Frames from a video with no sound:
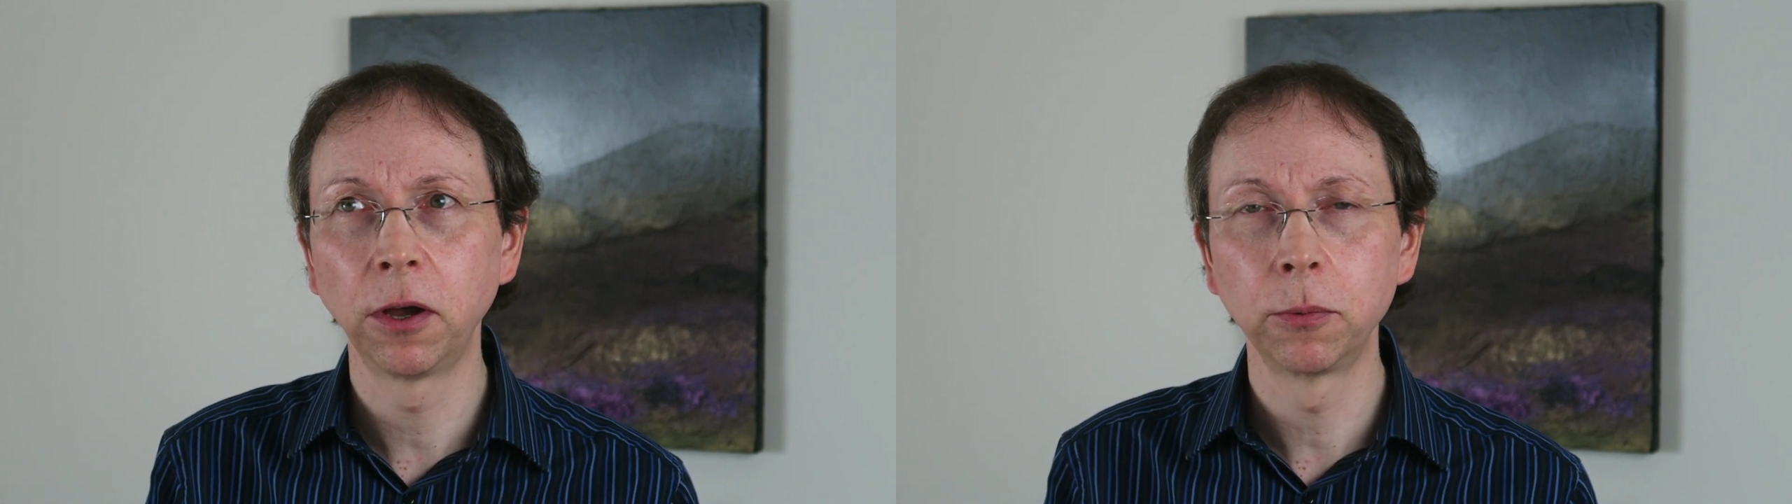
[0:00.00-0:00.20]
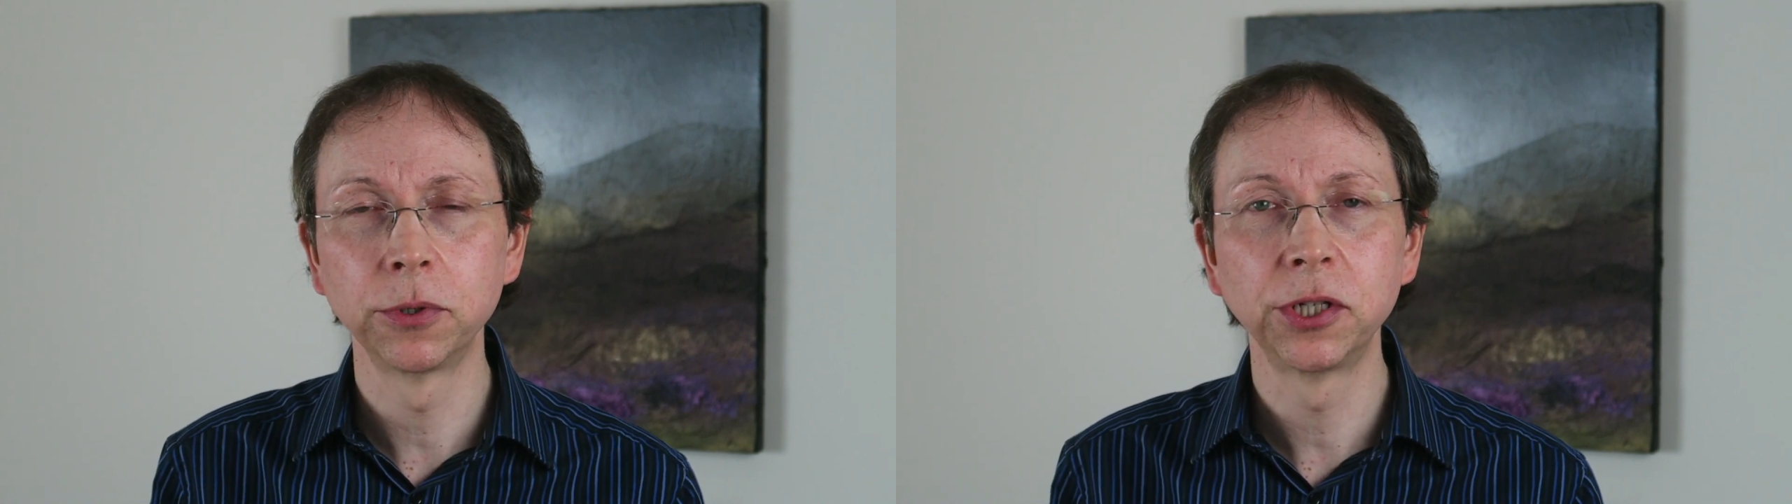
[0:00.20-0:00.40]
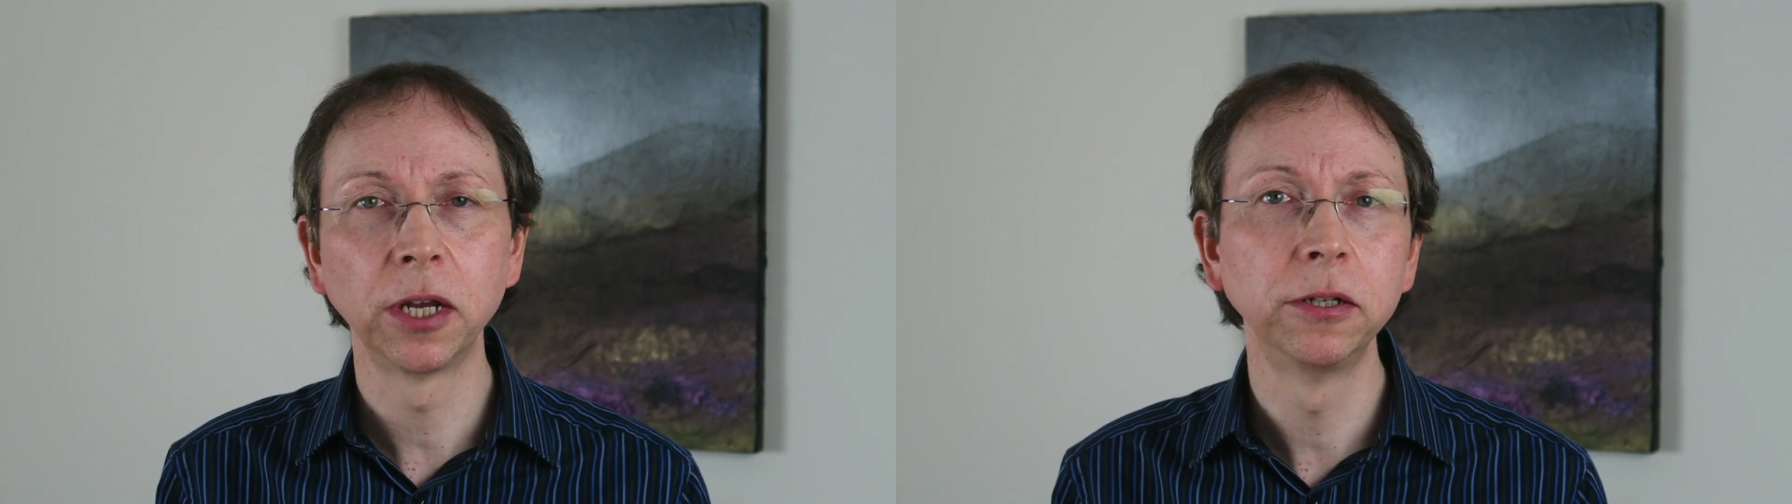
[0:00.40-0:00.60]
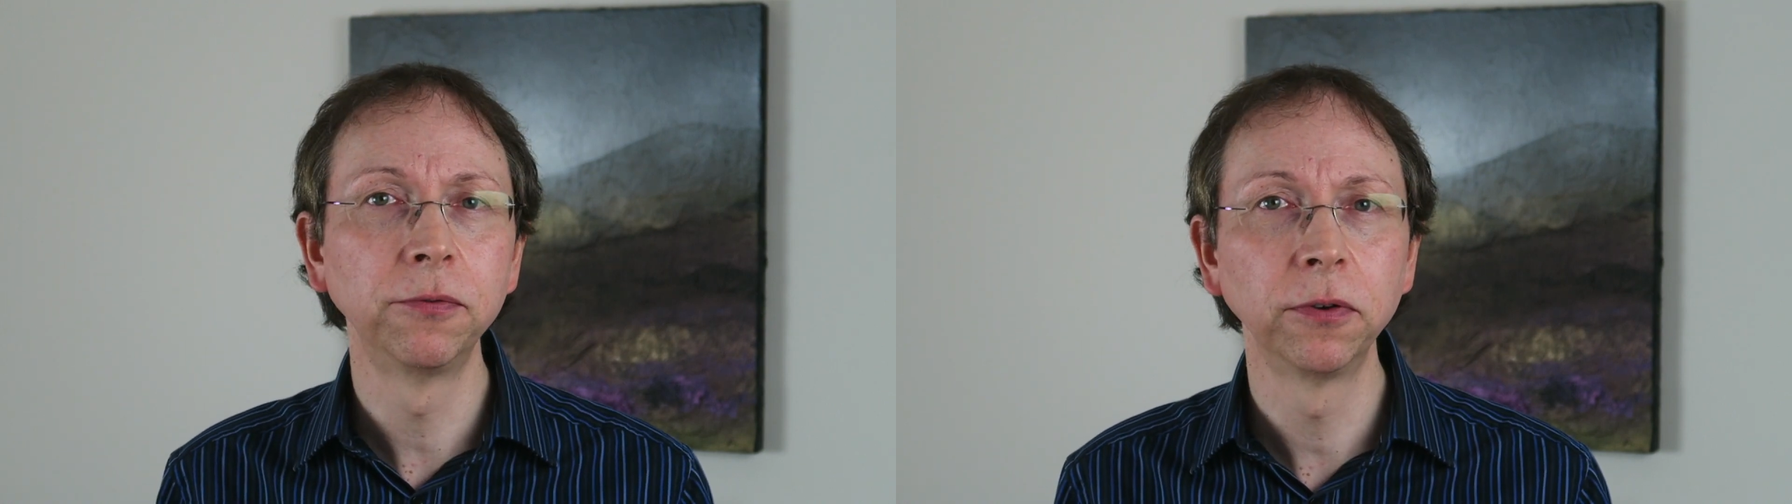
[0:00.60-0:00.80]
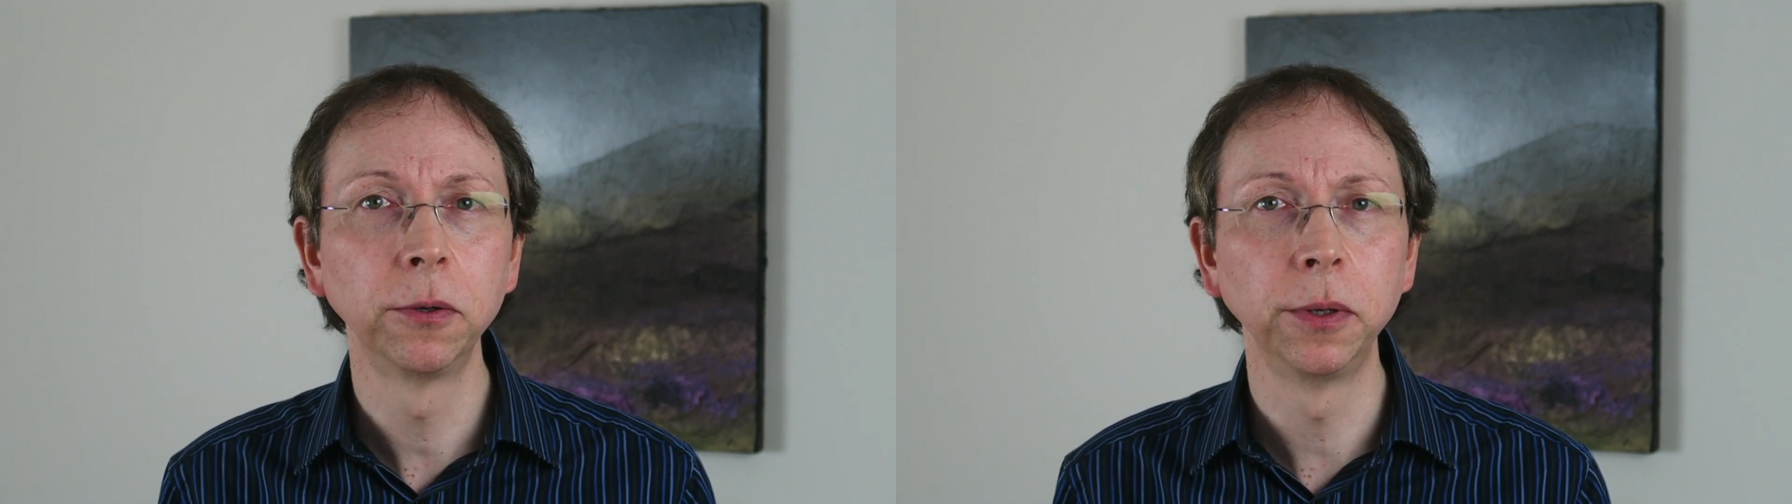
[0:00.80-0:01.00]
that I was
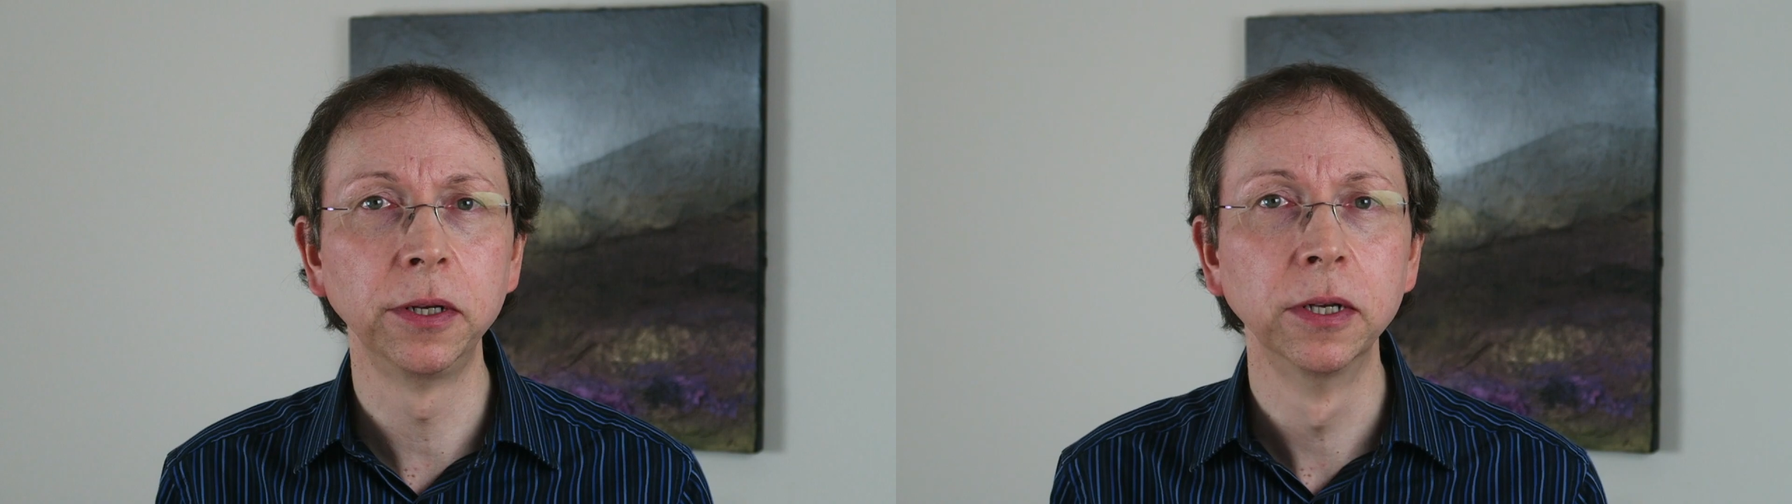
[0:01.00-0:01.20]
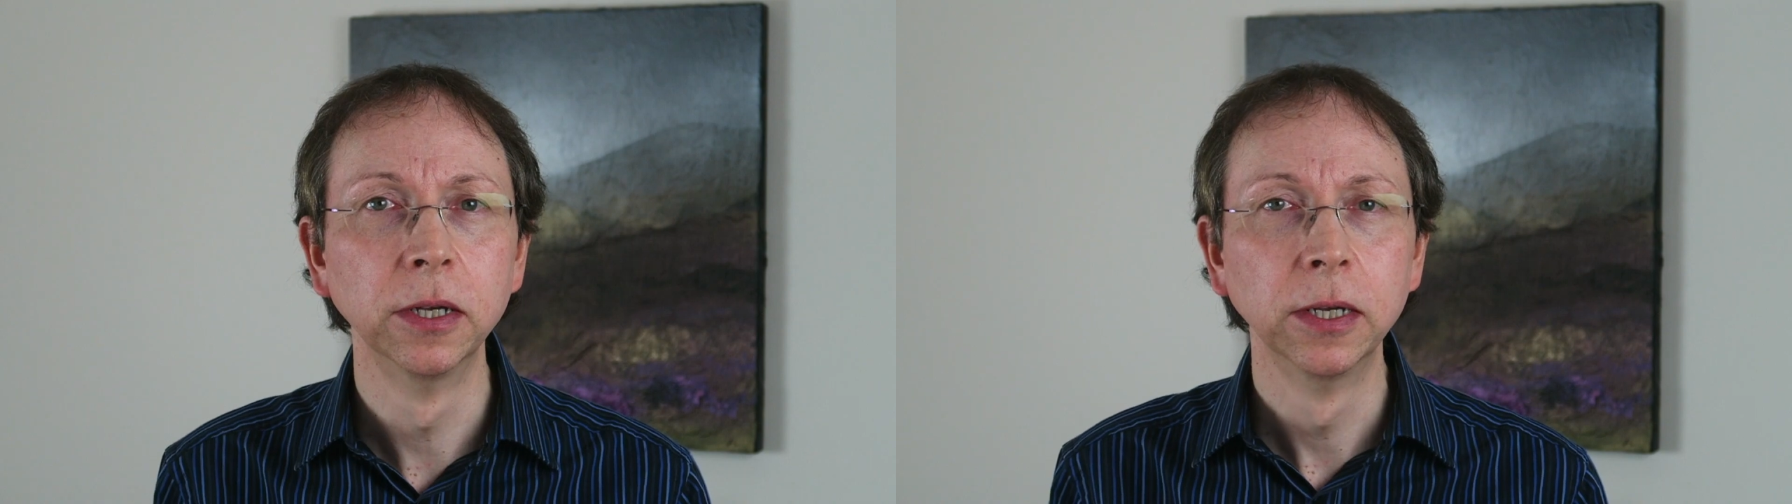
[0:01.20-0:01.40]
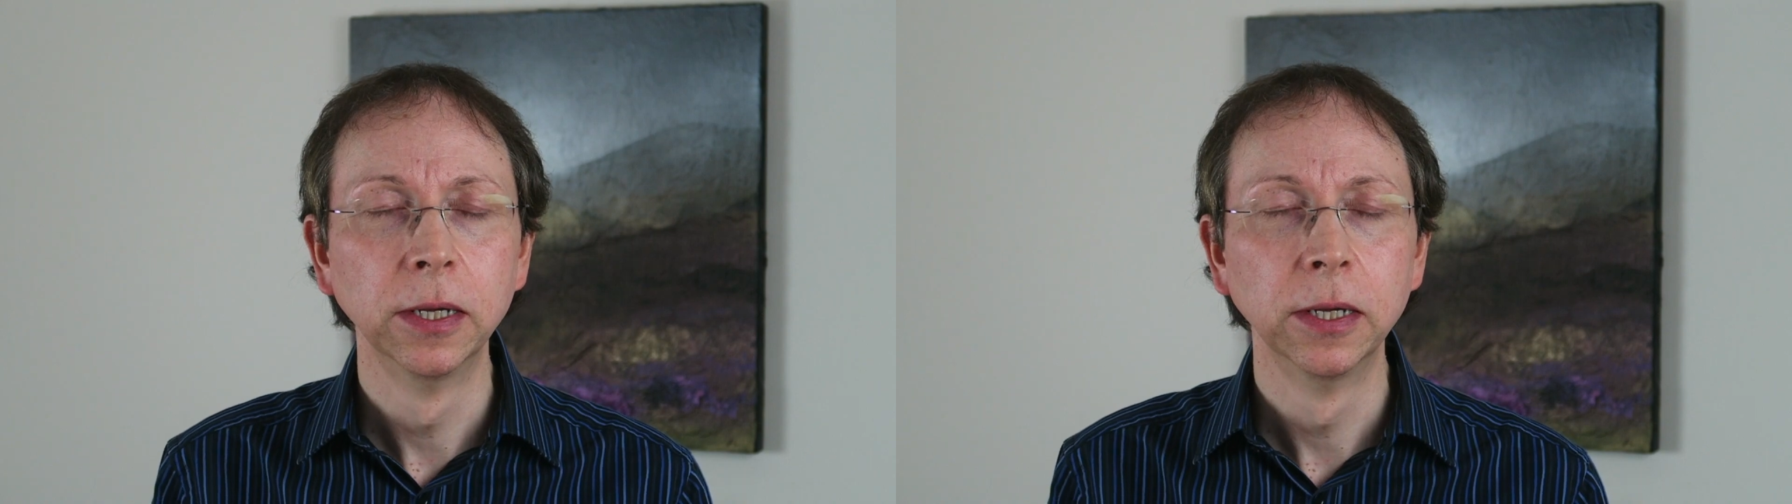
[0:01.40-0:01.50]
gender fluid.